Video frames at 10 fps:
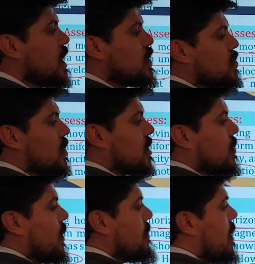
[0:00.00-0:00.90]
Electron.
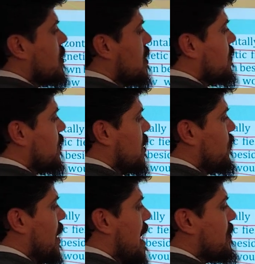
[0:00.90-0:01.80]
What about if
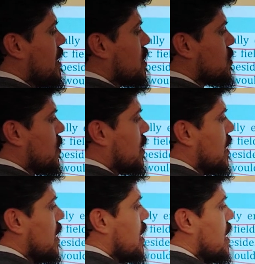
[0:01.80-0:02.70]
we have electron?
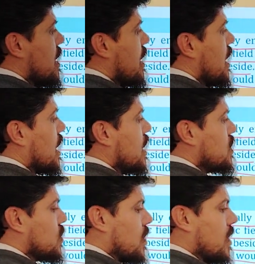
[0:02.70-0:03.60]

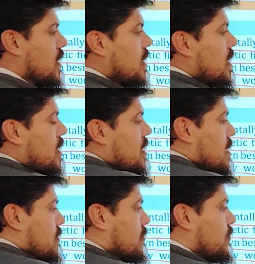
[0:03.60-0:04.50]
Electron,
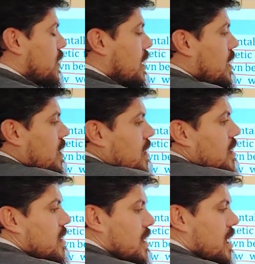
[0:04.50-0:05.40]

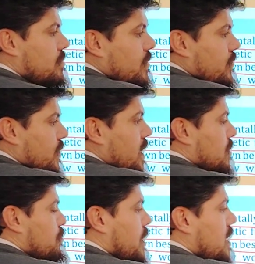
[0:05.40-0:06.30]
V, thumb,
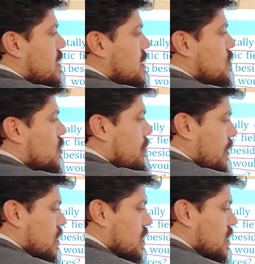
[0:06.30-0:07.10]
V. V is into the